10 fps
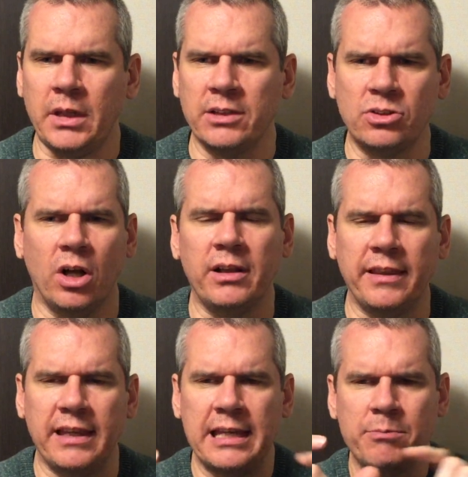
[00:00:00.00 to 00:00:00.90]

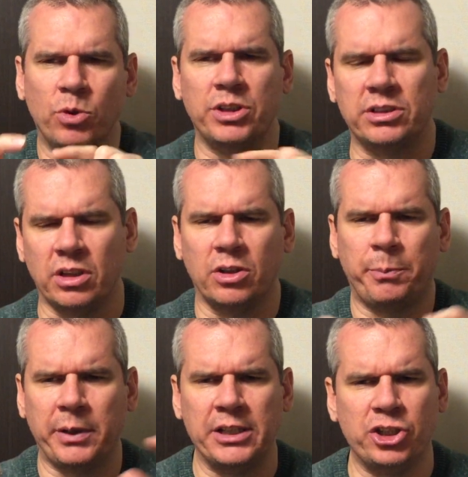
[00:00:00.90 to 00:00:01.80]
emojis that
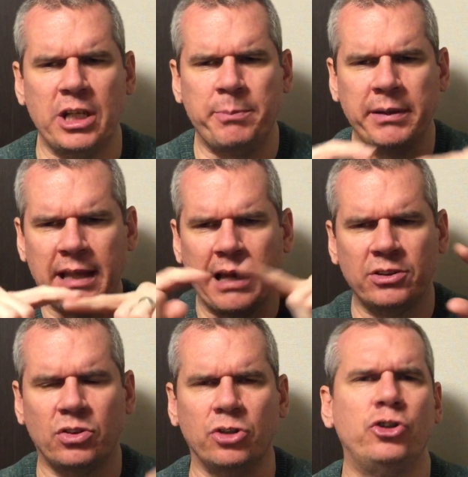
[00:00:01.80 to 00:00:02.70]
look pretty cheap in
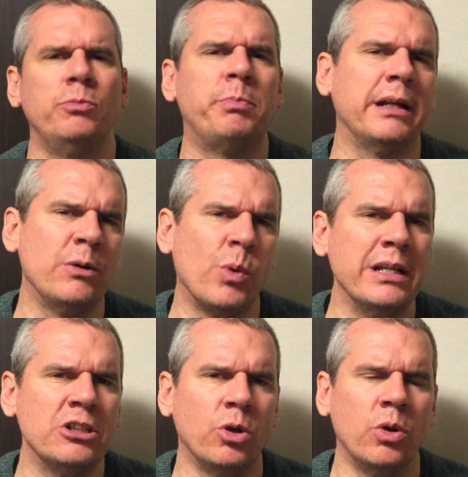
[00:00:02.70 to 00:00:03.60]
that sort of TubeBuddy
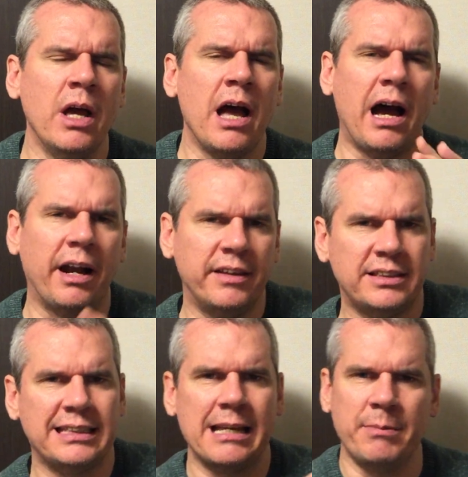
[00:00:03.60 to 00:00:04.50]
window are the
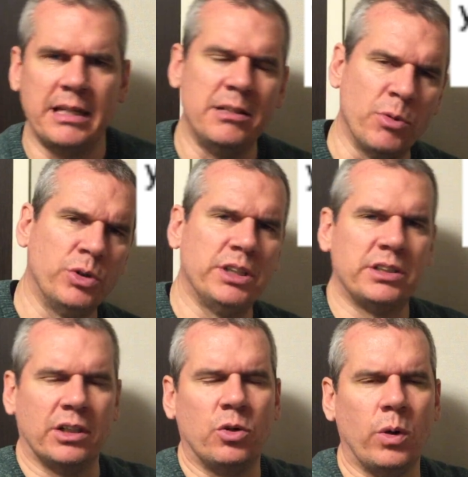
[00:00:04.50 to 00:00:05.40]
same
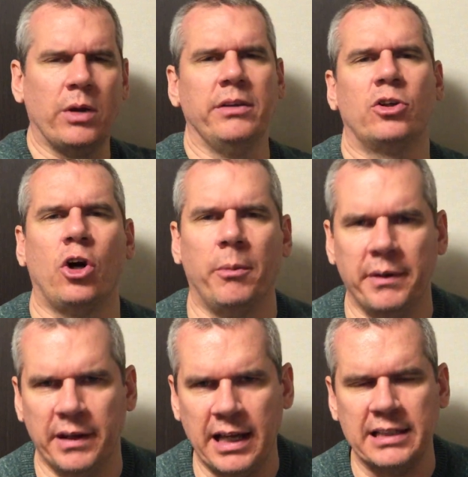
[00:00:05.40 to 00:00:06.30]
emojis that go out in the
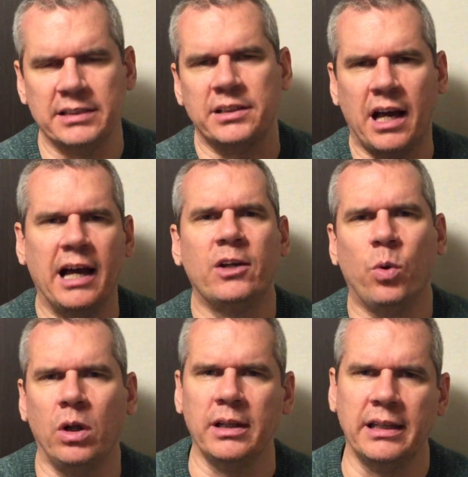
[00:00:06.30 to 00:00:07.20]
comment. It is the high
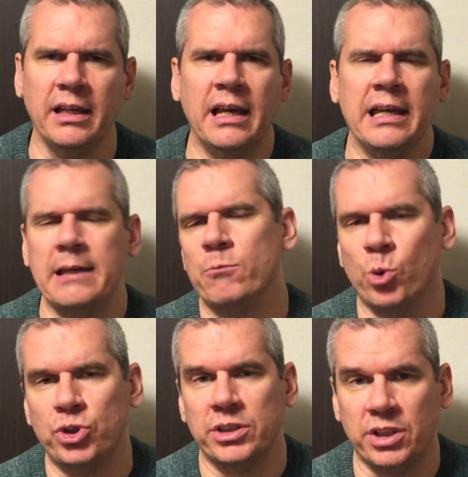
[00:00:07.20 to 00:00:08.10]
quality
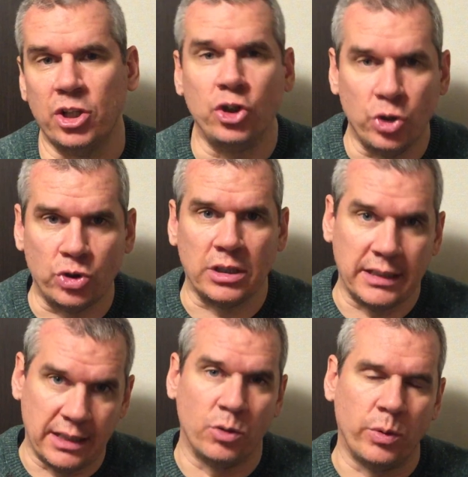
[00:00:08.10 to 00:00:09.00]
emojis that you usually
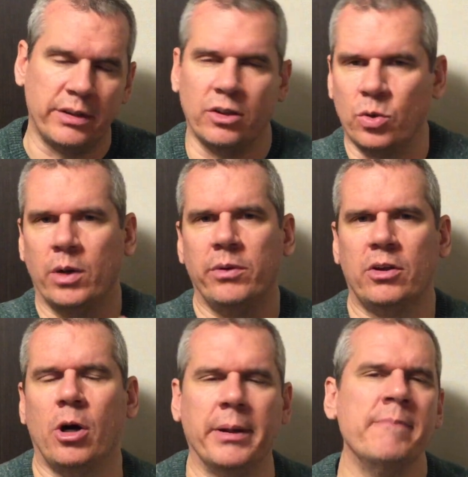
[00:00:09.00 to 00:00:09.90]
deal with that go out with the
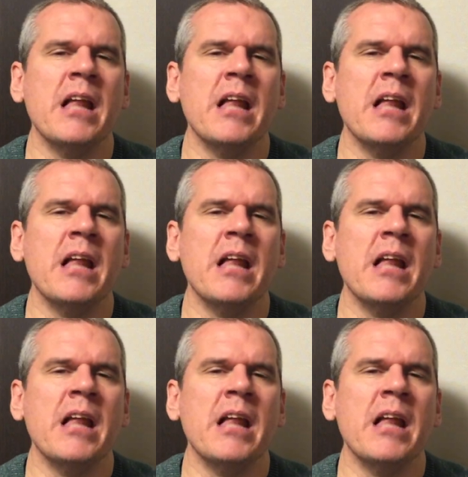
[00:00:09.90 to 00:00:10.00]
comment.